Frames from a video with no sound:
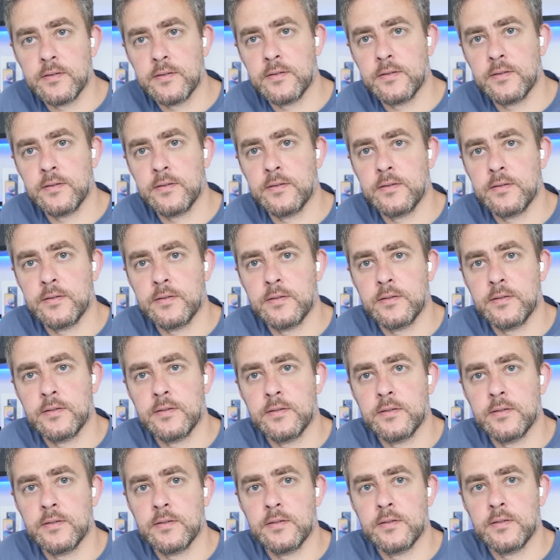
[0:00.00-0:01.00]

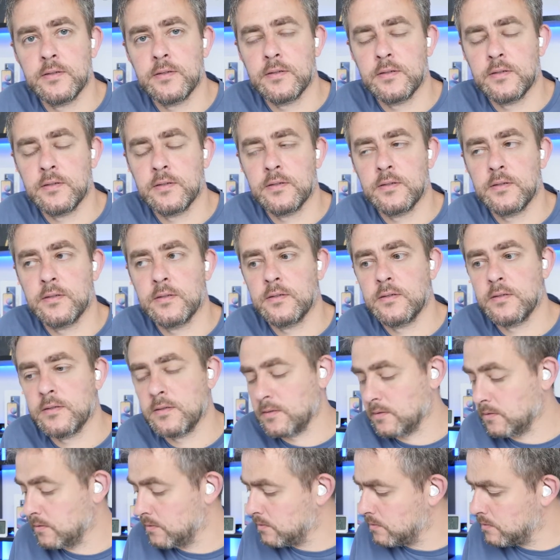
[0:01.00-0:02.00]
(silence)